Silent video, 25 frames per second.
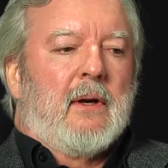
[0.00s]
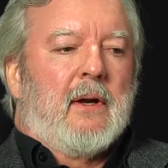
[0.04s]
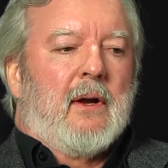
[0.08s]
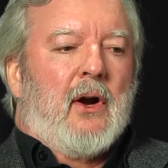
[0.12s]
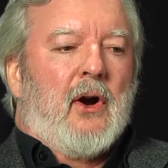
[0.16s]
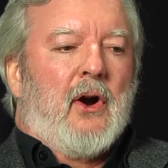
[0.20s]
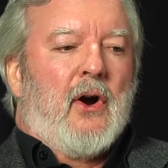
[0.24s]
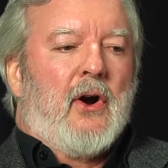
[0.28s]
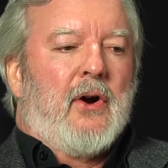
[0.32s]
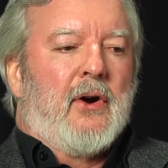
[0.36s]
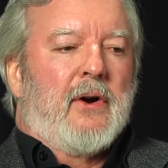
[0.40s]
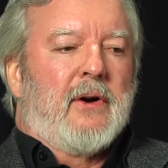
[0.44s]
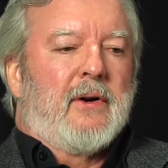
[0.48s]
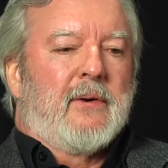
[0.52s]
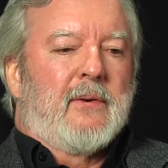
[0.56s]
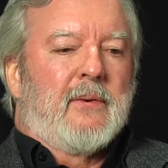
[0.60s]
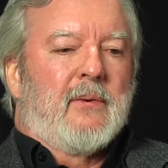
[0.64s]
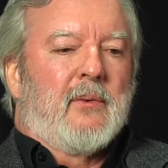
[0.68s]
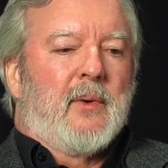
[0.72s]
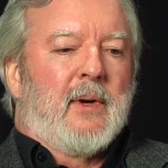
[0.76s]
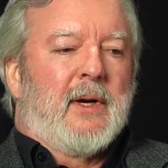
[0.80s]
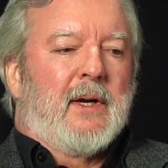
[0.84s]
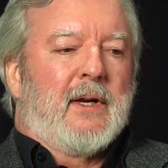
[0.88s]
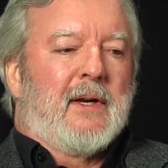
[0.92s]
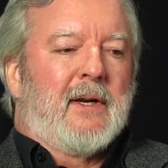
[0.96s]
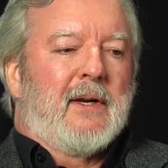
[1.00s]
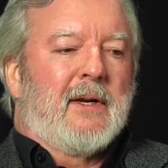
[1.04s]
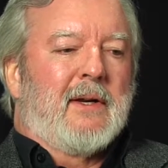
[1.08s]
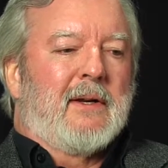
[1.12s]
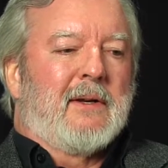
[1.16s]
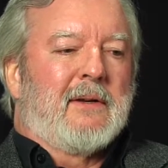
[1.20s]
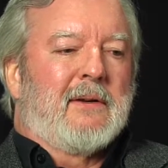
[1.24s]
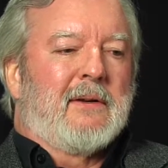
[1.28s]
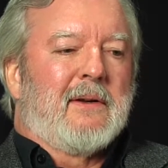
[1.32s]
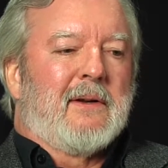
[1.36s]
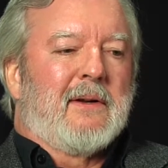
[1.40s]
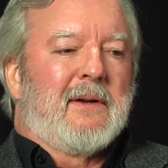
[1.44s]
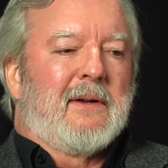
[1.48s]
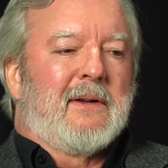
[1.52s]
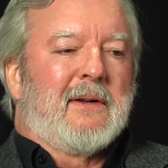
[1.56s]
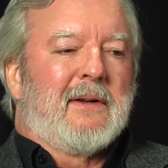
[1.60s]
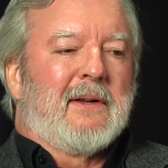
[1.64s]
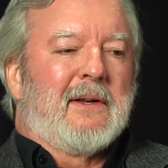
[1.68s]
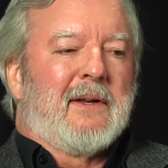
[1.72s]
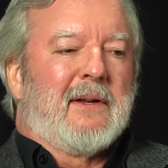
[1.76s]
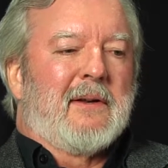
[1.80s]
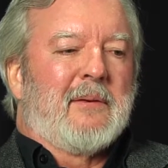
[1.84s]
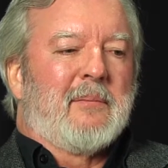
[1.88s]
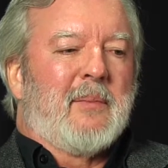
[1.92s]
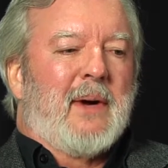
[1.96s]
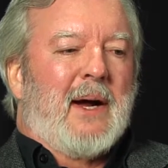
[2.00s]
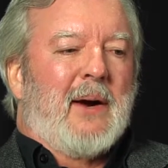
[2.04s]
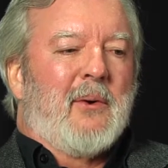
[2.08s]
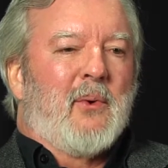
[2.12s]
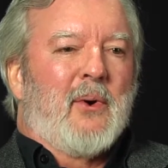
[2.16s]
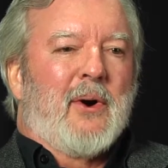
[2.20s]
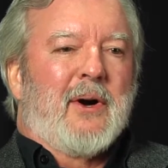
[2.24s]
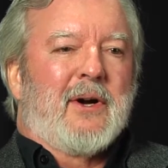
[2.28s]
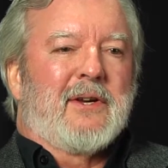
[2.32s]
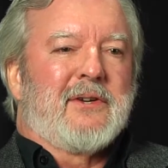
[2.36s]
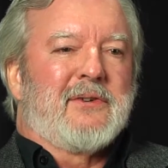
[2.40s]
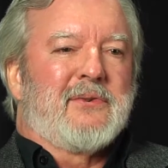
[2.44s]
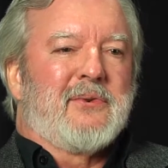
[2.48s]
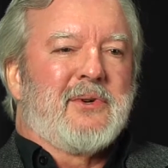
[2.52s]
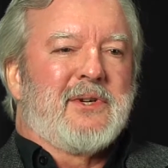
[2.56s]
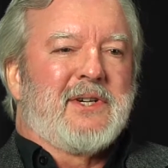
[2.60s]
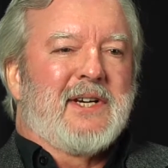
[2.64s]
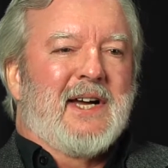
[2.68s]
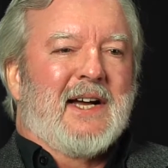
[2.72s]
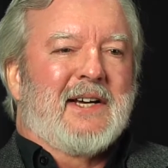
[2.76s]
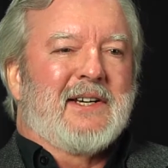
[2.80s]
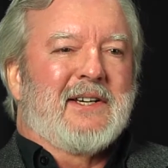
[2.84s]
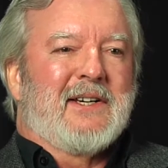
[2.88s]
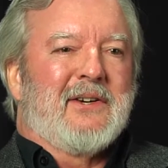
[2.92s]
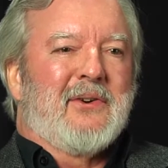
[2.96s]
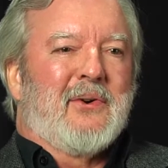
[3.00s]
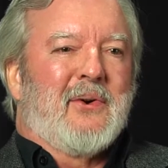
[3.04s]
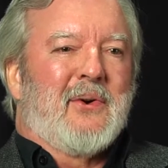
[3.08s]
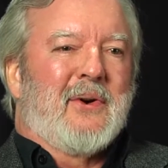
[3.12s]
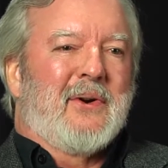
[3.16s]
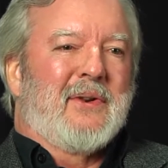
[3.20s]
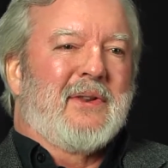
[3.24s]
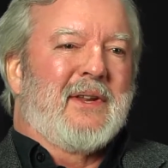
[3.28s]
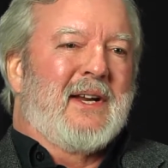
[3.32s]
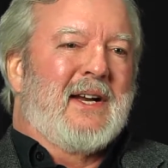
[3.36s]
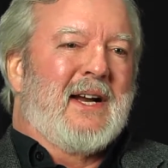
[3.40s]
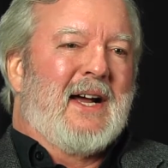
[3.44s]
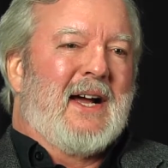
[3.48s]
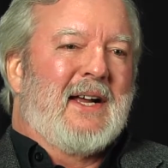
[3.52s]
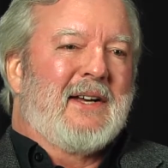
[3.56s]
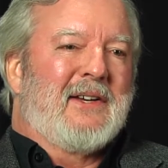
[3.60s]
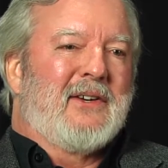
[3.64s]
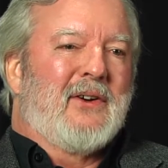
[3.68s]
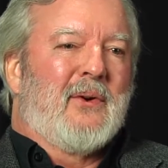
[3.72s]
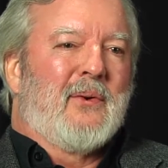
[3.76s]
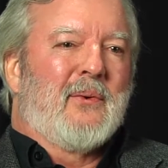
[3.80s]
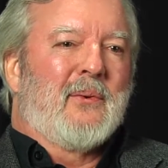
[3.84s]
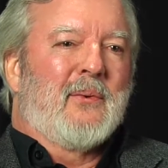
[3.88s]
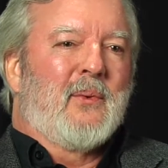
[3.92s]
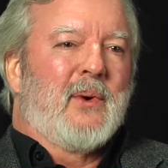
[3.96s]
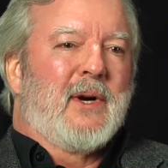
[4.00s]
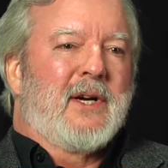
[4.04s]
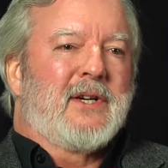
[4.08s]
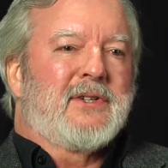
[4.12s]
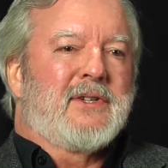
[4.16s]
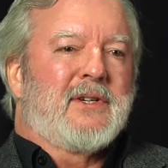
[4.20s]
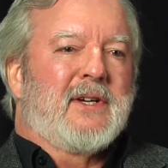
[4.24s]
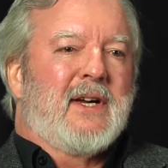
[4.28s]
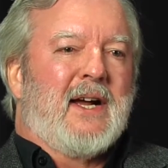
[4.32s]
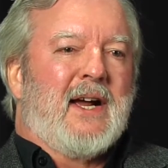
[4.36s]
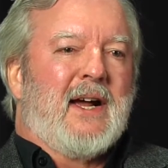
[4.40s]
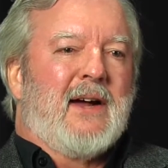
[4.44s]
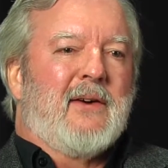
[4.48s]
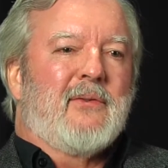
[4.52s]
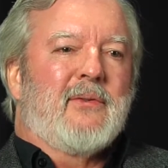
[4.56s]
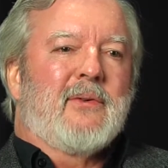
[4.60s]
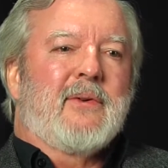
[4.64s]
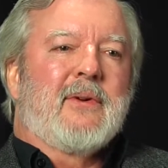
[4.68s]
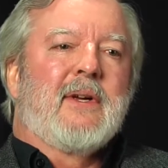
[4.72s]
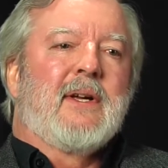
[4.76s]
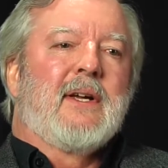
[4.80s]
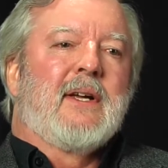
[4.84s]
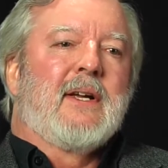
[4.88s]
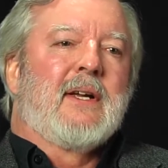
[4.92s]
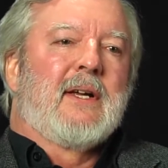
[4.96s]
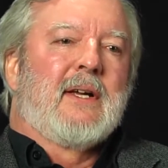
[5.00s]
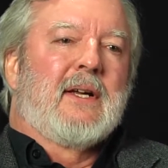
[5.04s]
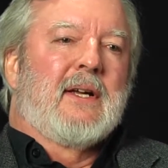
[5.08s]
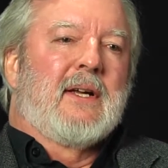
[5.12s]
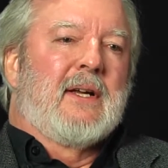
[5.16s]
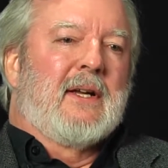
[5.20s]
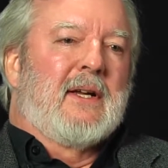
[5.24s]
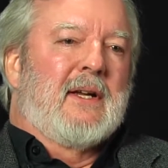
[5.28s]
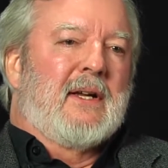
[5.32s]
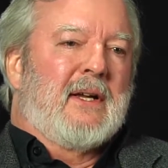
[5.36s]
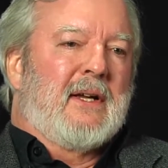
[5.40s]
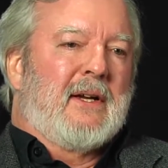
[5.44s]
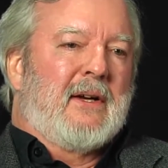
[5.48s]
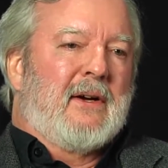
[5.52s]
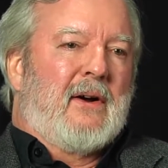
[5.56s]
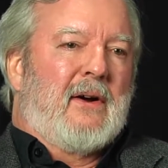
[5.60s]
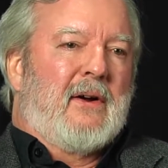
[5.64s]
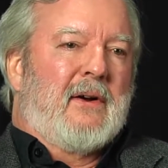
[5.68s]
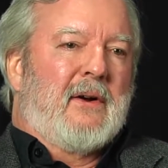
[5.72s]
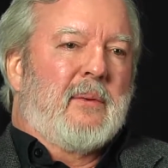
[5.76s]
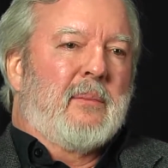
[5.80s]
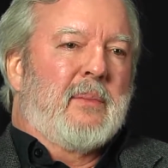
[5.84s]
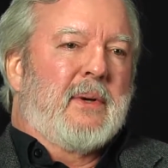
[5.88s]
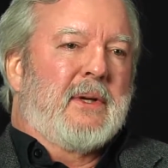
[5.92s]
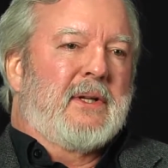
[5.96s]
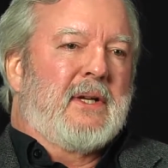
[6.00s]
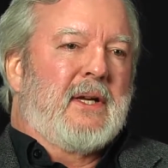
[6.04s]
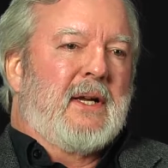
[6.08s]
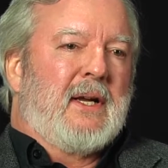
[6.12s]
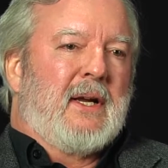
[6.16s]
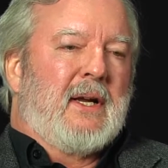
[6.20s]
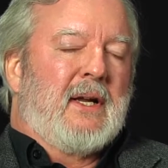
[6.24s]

hurt when my work is rejected, or that I don't wish to have an honor, but